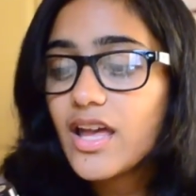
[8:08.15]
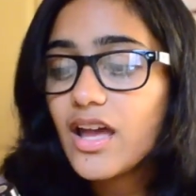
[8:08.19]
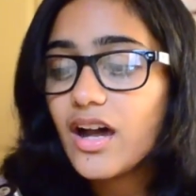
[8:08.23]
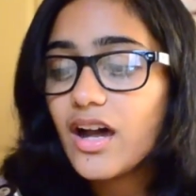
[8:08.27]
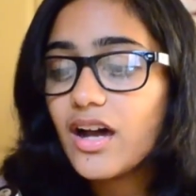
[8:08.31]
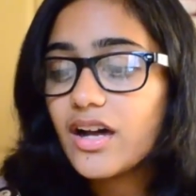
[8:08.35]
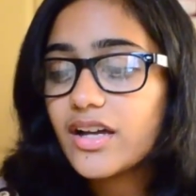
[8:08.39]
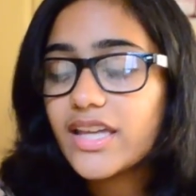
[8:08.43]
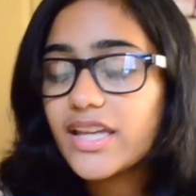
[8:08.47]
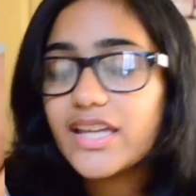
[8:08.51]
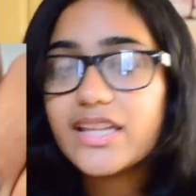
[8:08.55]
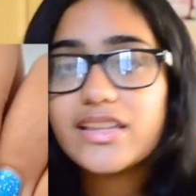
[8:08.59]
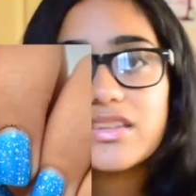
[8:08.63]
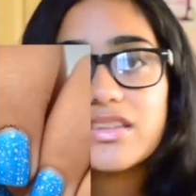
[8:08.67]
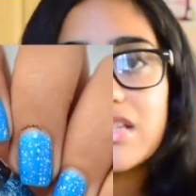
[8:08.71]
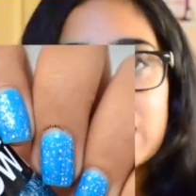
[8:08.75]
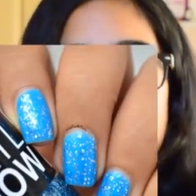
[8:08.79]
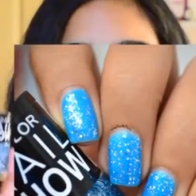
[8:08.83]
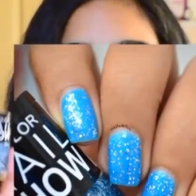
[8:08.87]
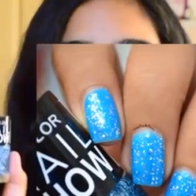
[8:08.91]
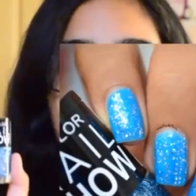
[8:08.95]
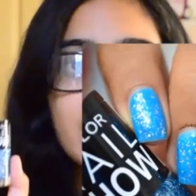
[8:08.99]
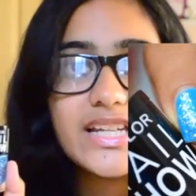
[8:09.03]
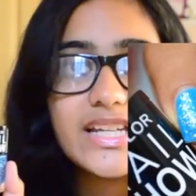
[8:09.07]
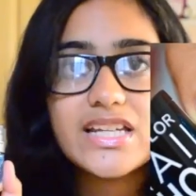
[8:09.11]
Again, this
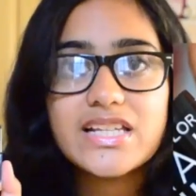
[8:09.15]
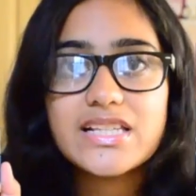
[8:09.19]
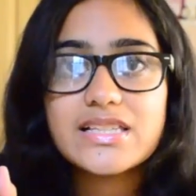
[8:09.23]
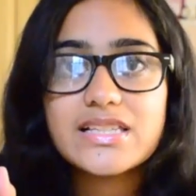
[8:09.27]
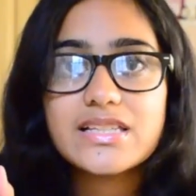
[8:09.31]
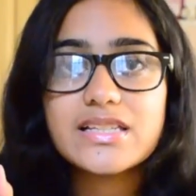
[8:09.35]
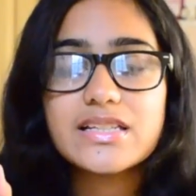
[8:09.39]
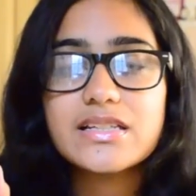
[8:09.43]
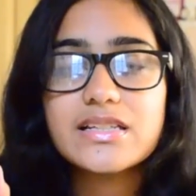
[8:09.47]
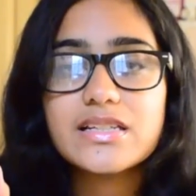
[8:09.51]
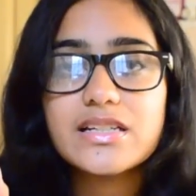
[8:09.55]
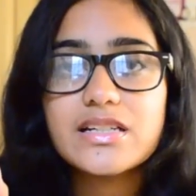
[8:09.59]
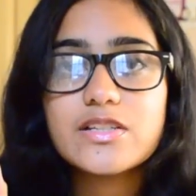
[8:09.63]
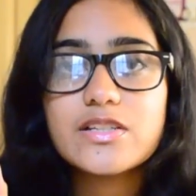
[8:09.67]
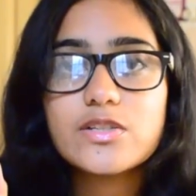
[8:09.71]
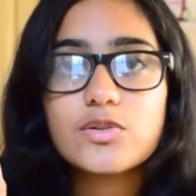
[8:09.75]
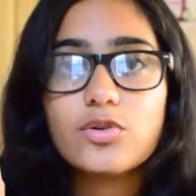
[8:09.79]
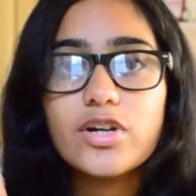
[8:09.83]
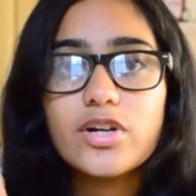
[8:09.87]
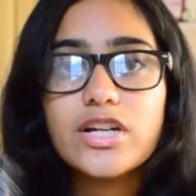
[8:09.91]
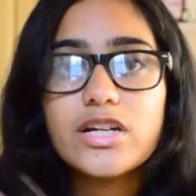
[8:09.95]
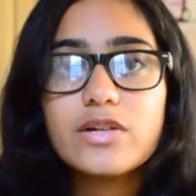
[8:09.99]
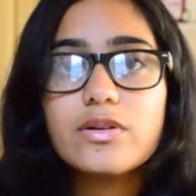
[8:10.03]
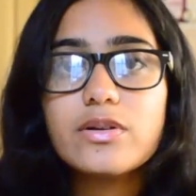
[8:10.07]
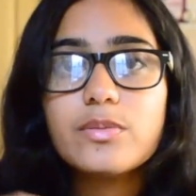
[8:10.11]
one is tinted, so
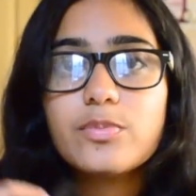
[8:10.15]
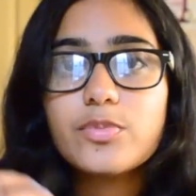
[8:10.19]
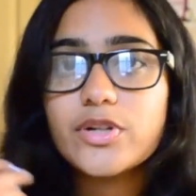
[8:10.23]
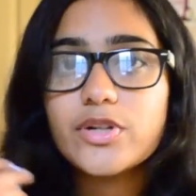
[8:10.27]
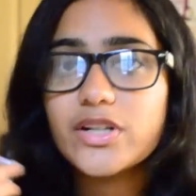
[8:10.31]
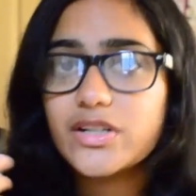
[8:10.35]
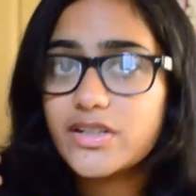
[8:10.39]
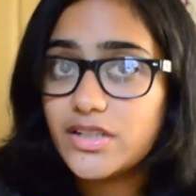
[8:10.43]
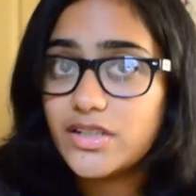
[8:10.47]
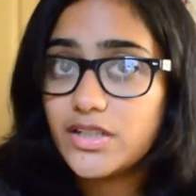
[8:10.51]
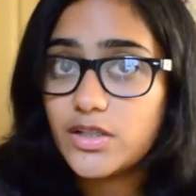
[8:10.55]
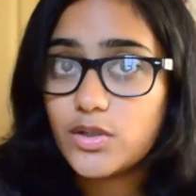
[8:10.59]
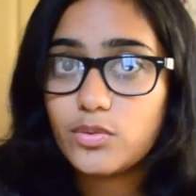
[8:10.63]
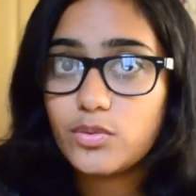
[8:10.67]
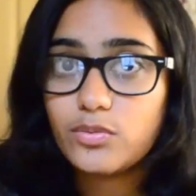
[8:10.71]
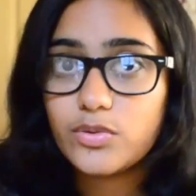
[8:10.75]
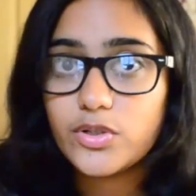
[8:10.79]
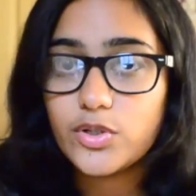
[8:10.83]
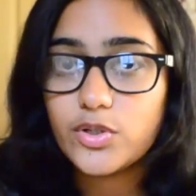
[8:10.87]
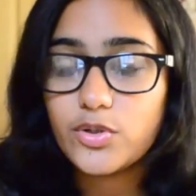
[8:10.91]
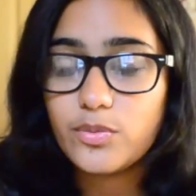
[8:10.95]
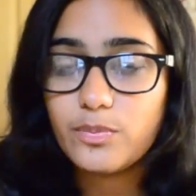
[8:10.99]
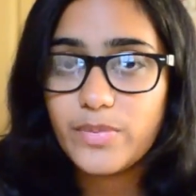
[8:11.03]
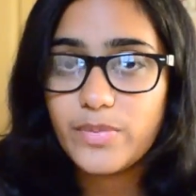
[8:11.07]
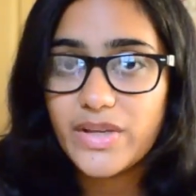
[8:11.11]
it will put a tint over
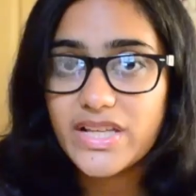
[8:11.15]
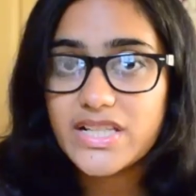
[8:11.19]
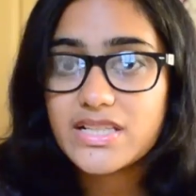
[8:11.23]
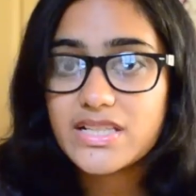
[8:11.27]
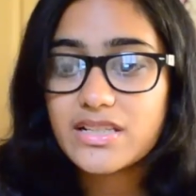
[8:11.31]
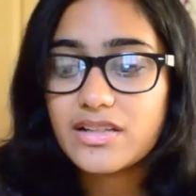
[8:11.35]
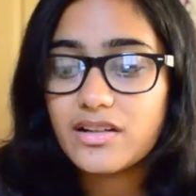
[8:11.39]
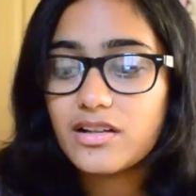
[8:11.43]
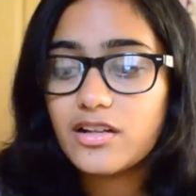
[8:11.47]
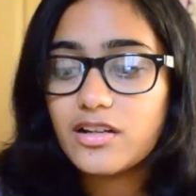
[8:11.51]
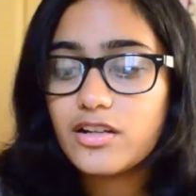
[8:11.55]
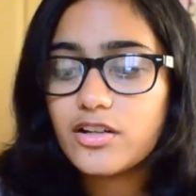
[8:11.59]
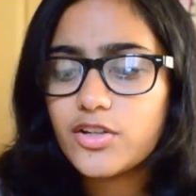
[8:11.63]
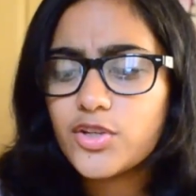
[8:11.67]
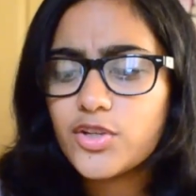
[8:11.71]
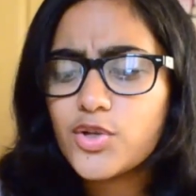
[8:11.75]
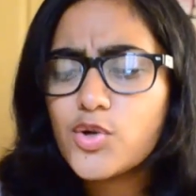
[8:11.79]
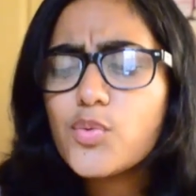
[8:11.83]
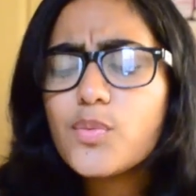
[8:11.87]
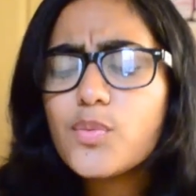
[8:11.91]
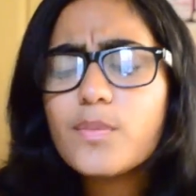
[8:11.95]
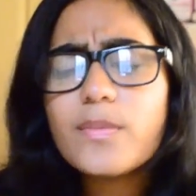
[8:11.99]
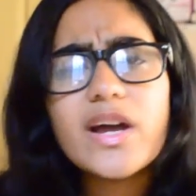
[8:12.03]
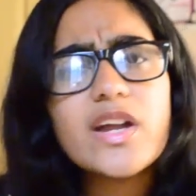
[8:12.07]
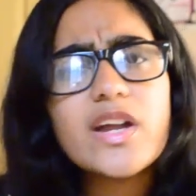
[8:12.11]
your base color. You
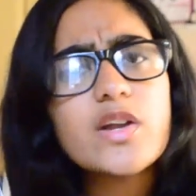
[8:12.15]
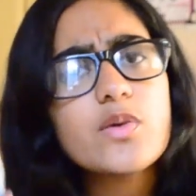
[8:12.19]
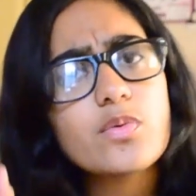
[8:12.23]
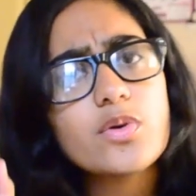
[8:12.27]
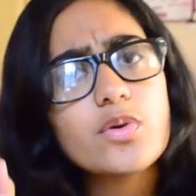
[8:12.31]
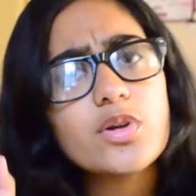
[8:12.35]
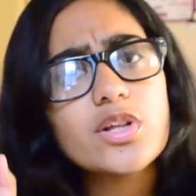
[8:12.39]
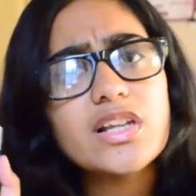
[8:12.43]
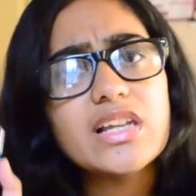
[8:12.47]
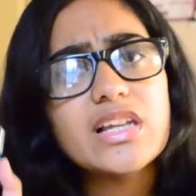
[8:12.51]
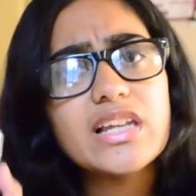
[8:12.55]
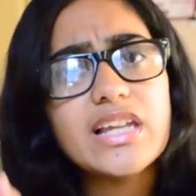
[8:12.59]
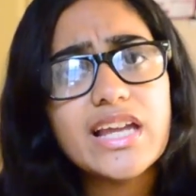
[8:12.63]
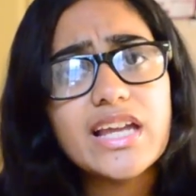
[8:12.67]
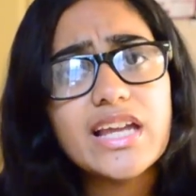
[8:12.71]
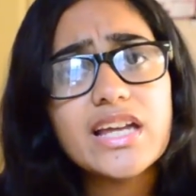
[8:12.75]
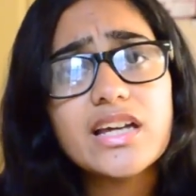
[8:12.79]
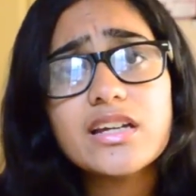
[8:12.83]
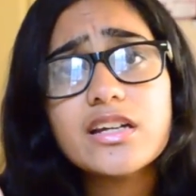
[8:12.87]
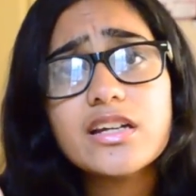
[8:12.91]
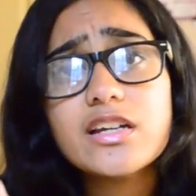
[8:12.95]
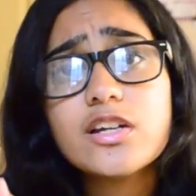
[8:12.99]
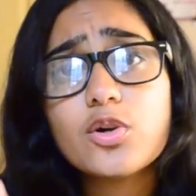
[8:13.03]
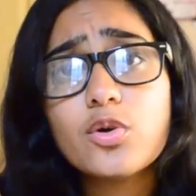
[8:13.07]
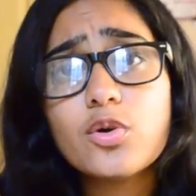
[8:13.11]
might want to layer
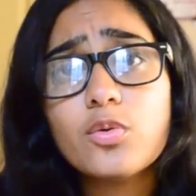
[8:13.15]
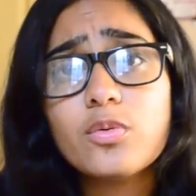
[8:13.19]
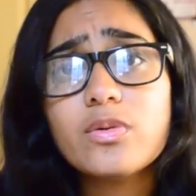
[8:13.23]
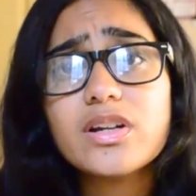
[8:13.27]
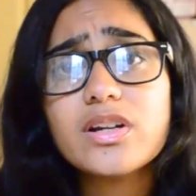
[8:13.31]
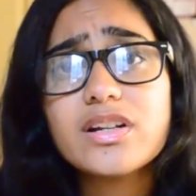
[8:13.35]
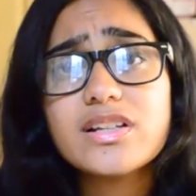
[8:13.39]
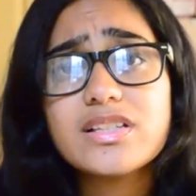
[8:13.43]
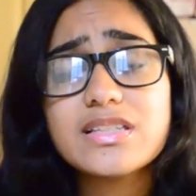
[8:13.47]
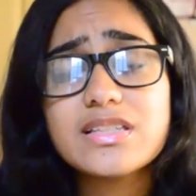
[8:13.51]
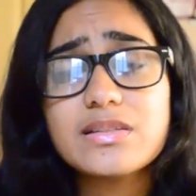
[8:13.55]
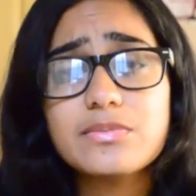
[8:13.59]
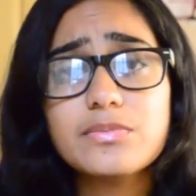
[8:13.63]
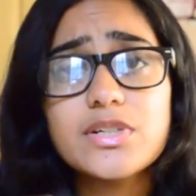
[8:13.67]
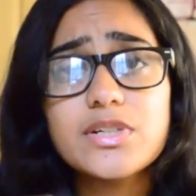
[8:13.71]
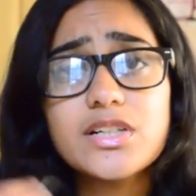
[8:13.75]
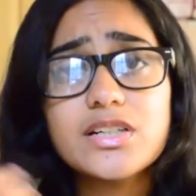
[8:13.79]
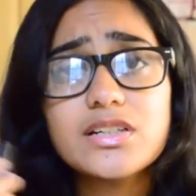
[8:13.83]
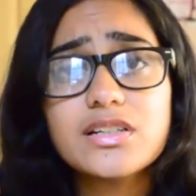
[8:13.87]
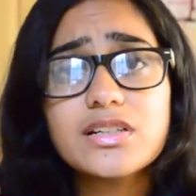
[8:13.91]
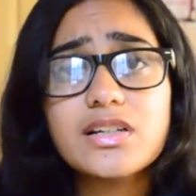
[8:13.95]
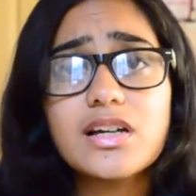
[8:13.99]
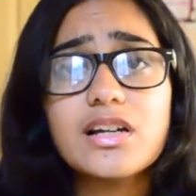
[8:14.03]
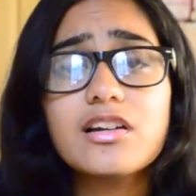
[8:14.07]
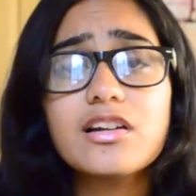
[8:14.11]
it over a similar
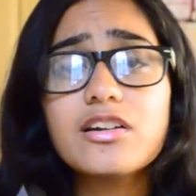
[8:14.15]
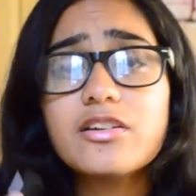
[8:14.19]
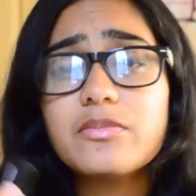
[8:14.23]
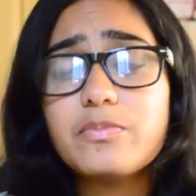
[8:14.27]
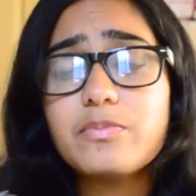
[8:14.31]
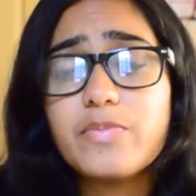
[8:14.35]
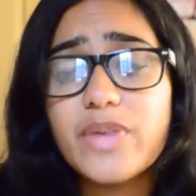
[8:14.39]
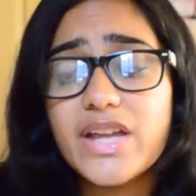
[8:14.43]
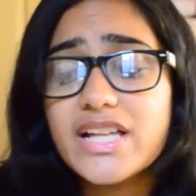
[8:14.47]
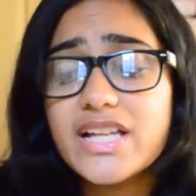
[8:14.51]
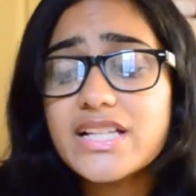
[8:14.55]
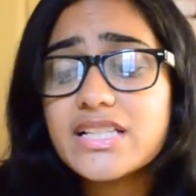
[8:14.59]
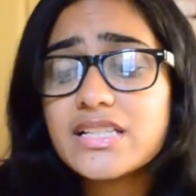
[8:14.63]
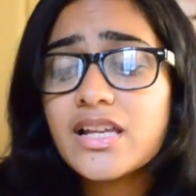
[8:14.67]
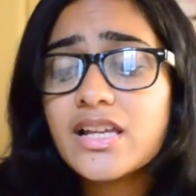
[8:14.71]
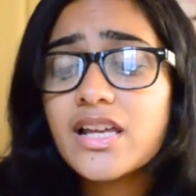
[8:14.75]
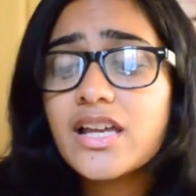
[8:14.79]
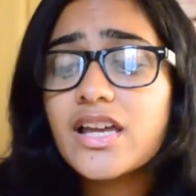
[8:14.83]
colored base,